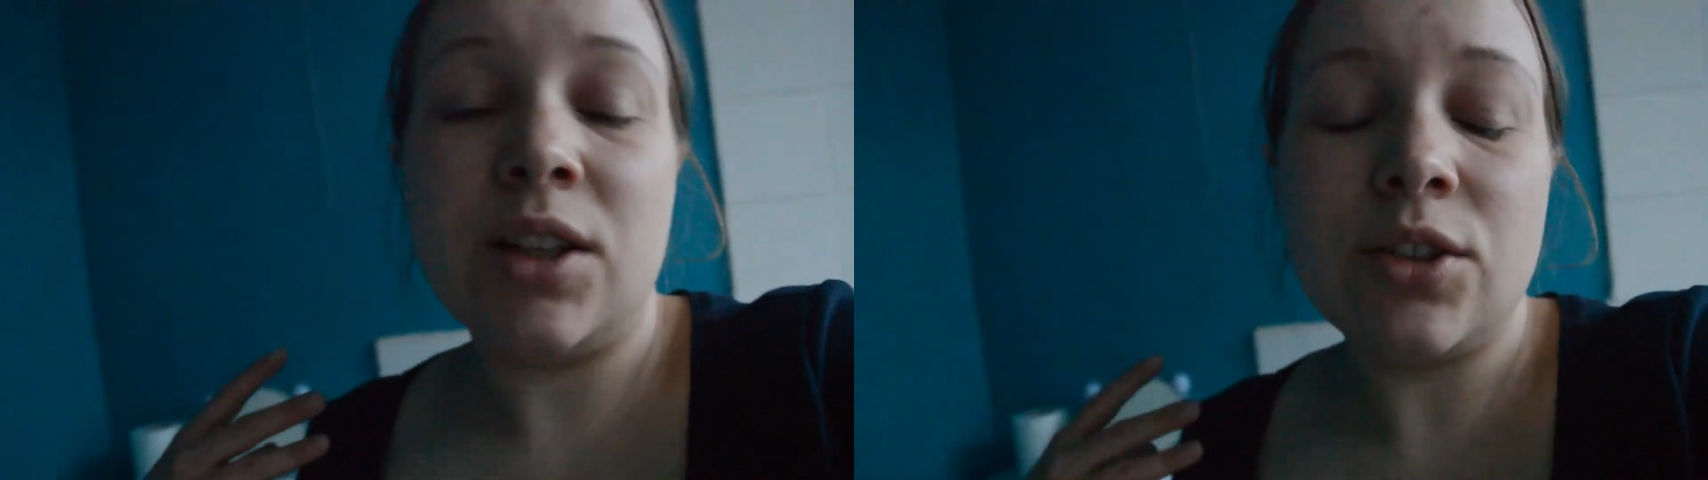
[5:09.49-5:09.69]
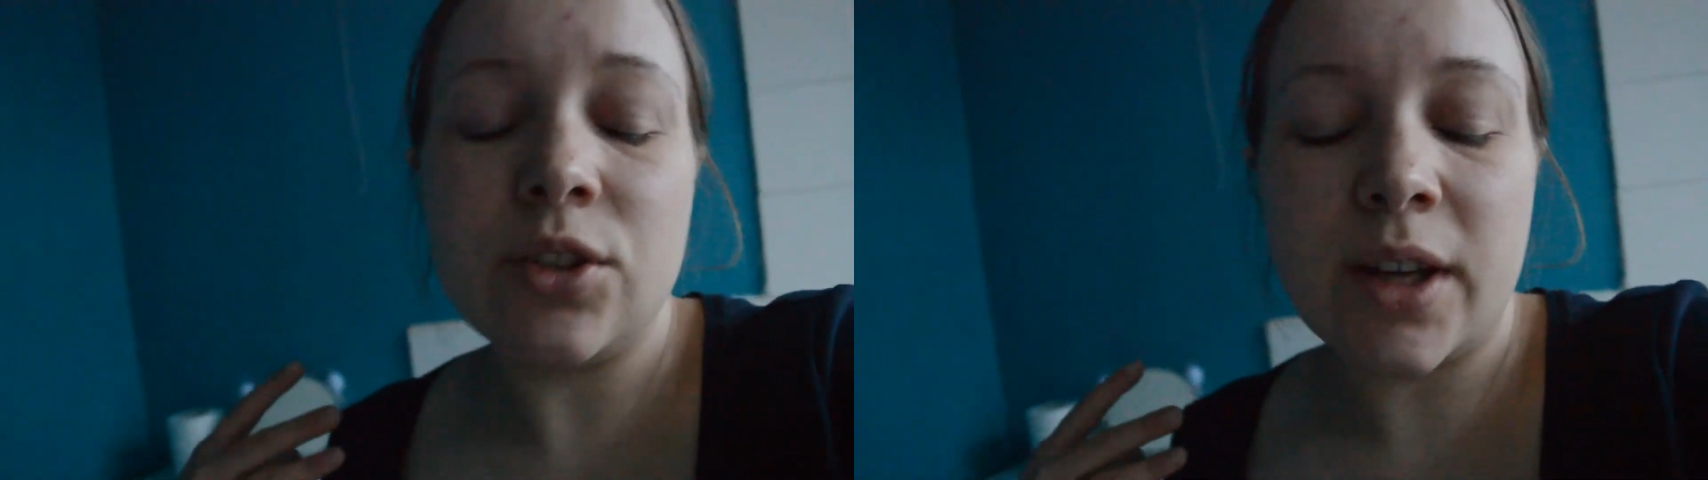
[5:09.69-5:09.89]

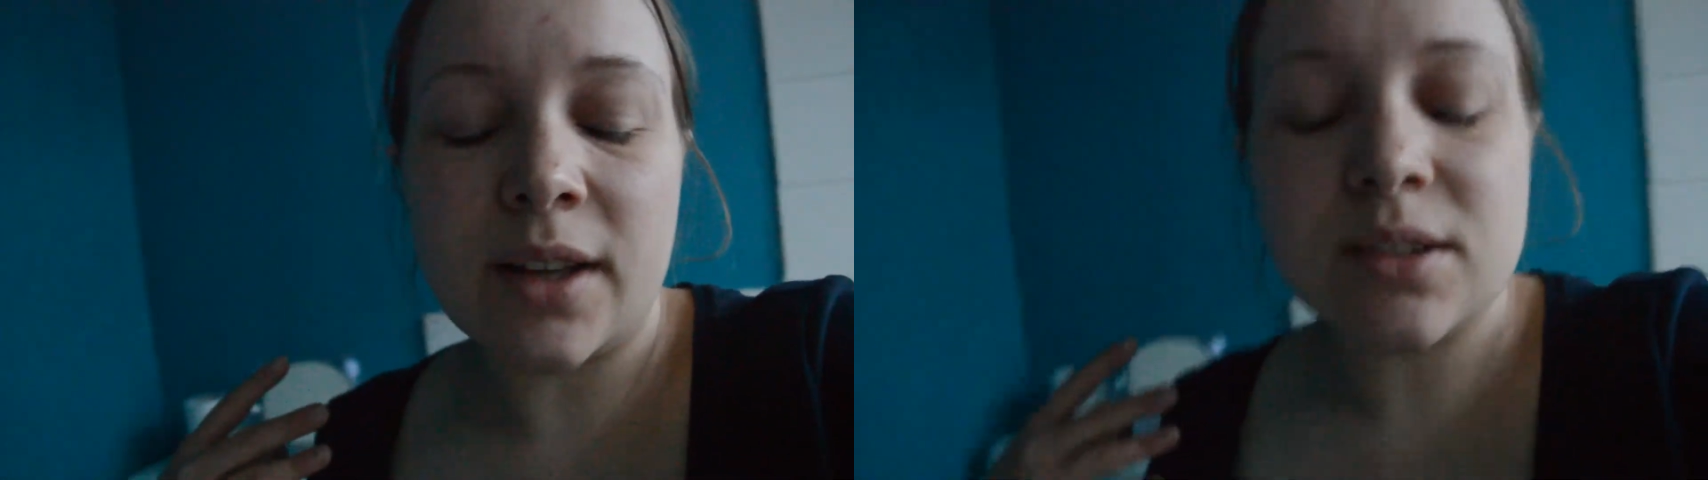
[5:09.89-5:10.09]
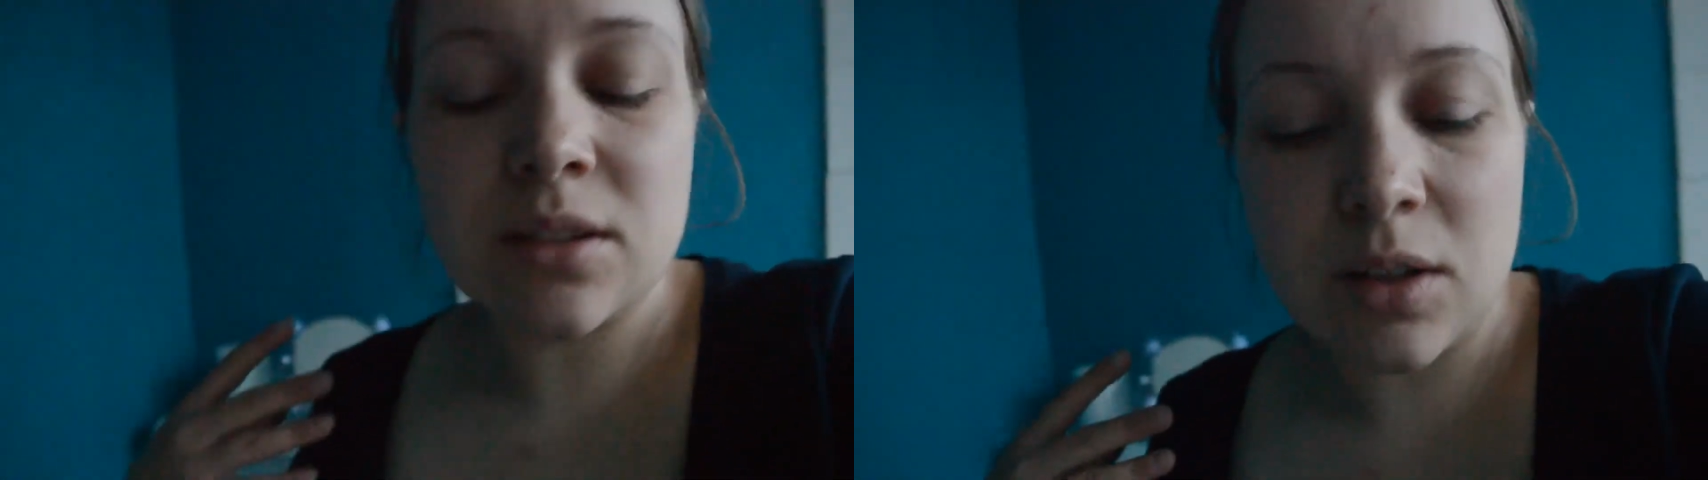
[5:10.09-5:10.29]
you do get
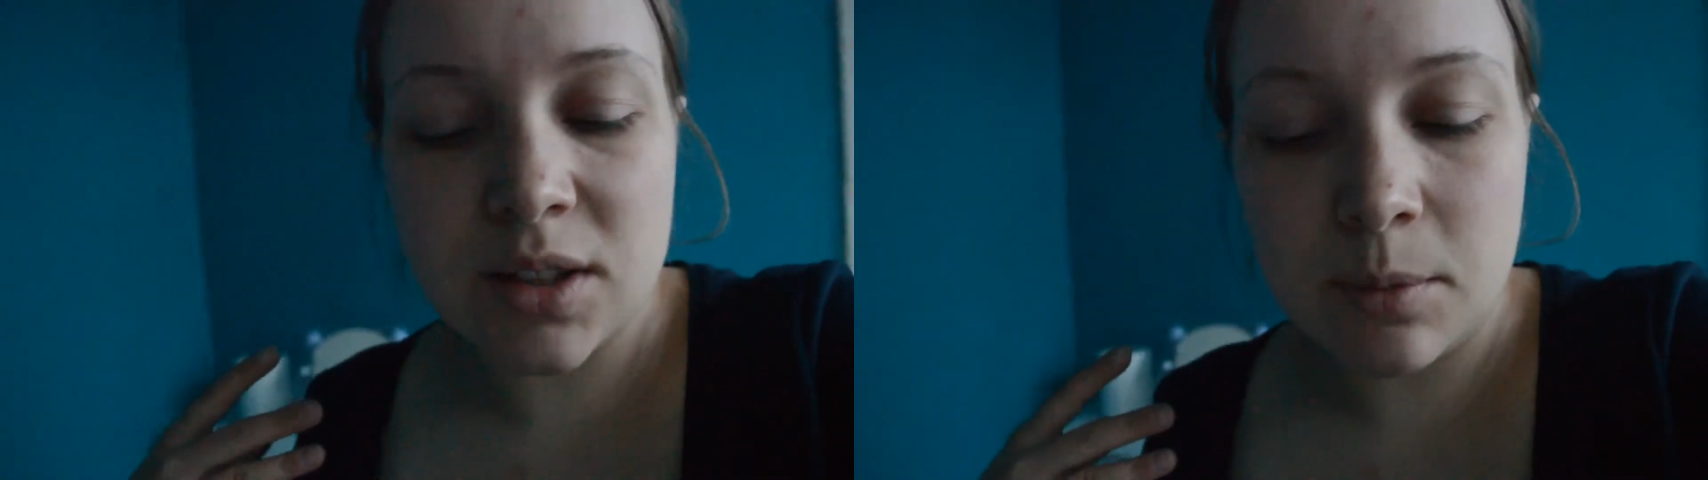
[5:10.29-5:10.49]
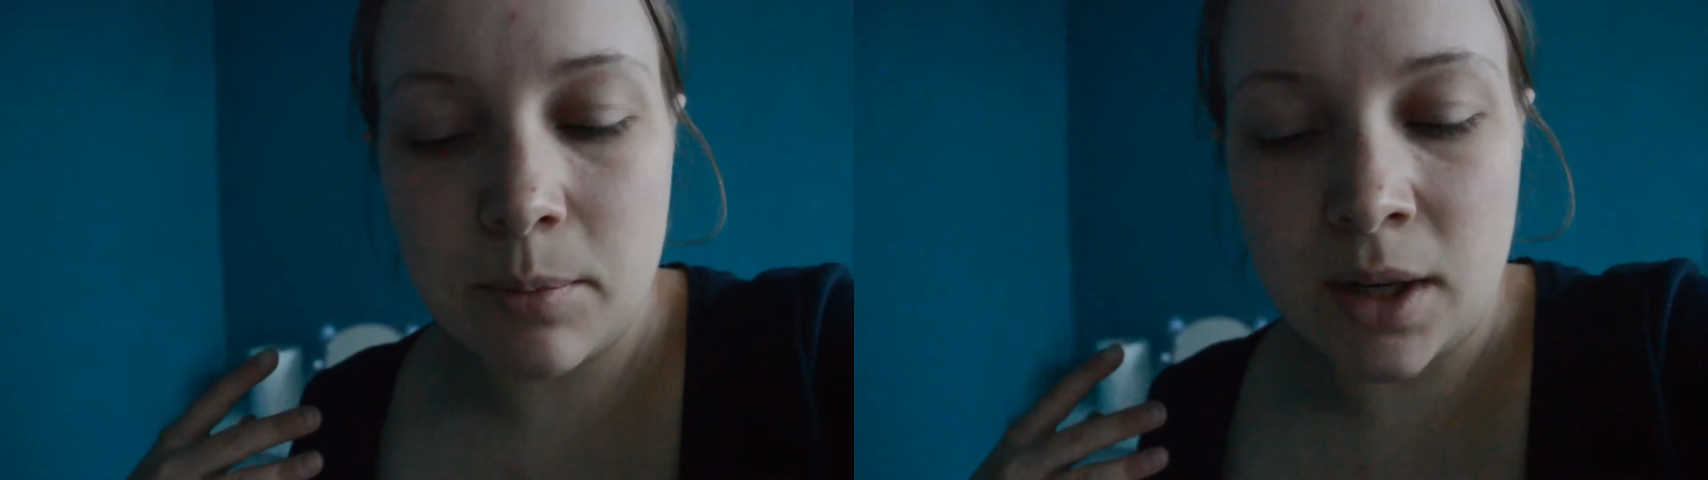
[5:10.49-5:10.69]
sucked
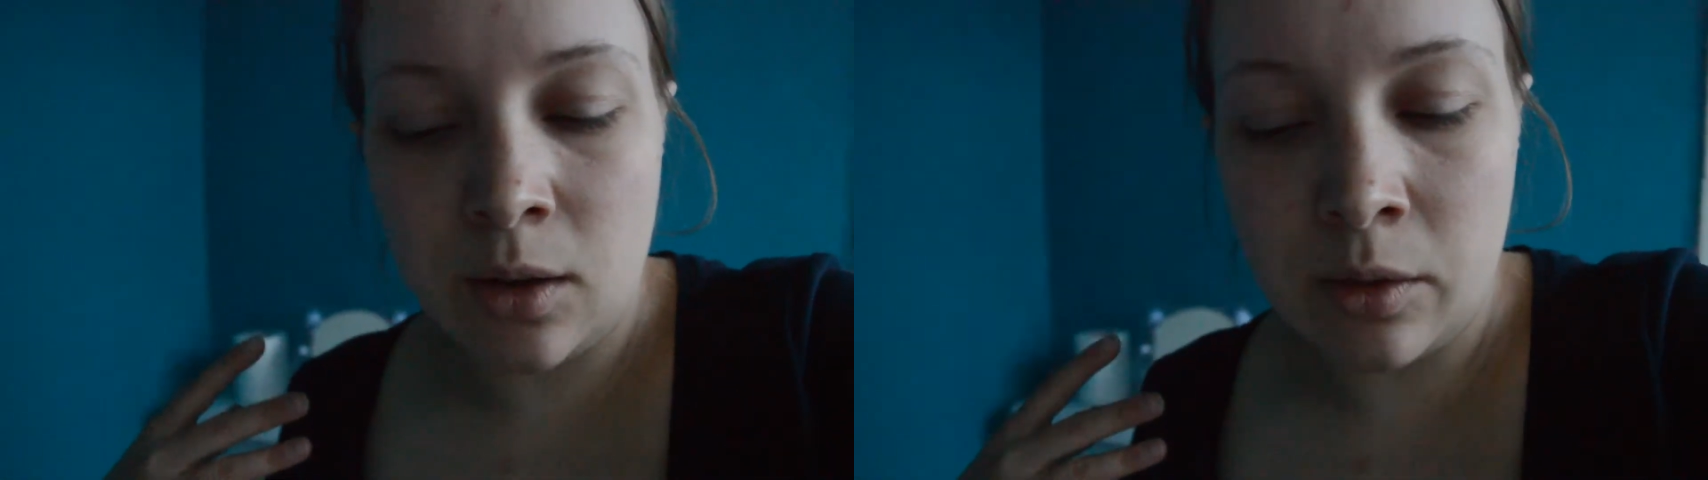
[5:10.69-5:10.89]
in by all